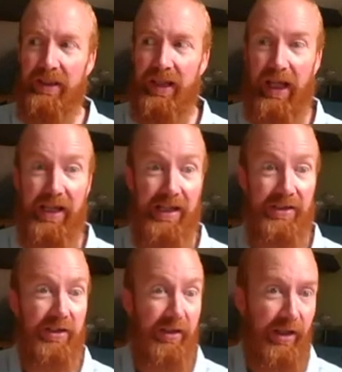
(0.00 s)
And
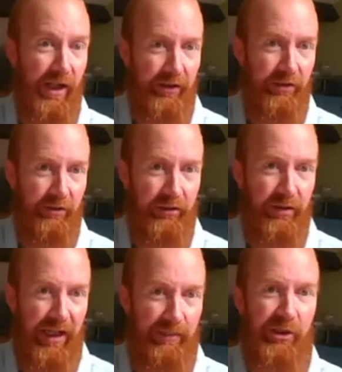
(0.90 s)
it's
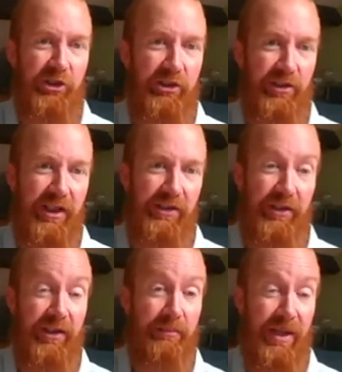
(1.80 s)
the image suggests
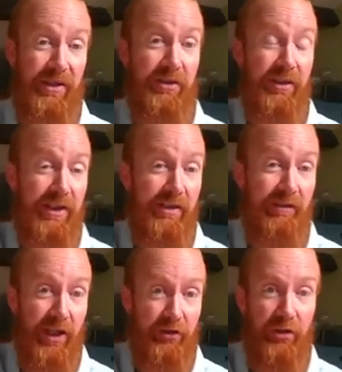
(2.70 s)
that the best ideas are in
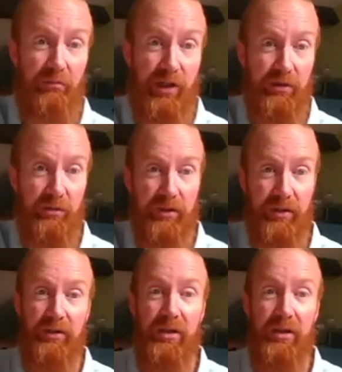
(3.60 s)
that top right corner.